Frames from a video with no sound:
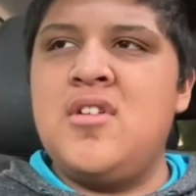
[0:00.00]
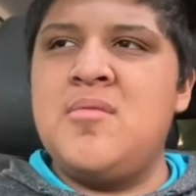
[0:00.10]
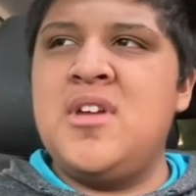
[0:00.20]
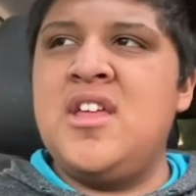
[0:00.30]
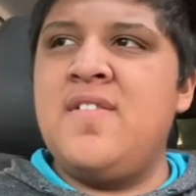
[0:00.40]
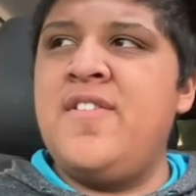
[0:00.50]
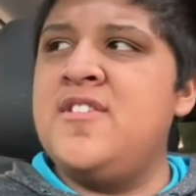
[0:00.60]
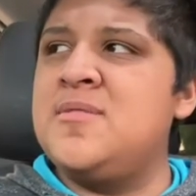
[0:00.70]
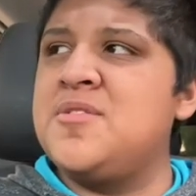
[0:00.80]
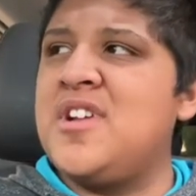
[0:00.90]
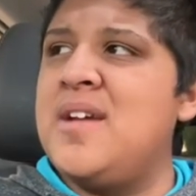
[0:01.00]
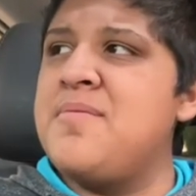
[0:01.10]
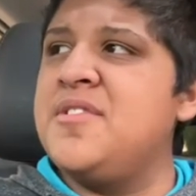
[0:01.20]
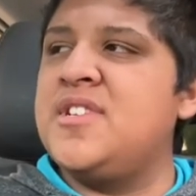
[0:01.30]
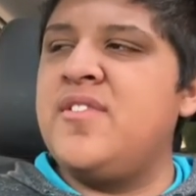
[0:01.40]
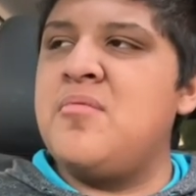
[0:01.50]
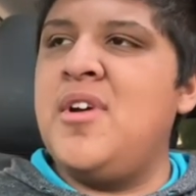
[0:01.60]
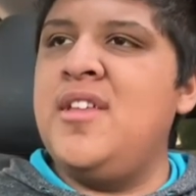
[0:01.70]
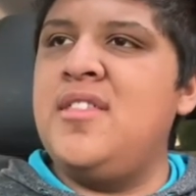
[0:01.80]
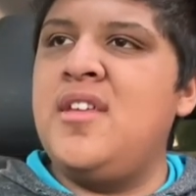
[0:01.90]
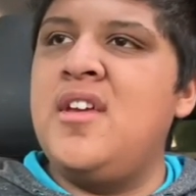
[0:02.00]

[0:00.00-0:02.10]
I'm getting a few subscribers every month.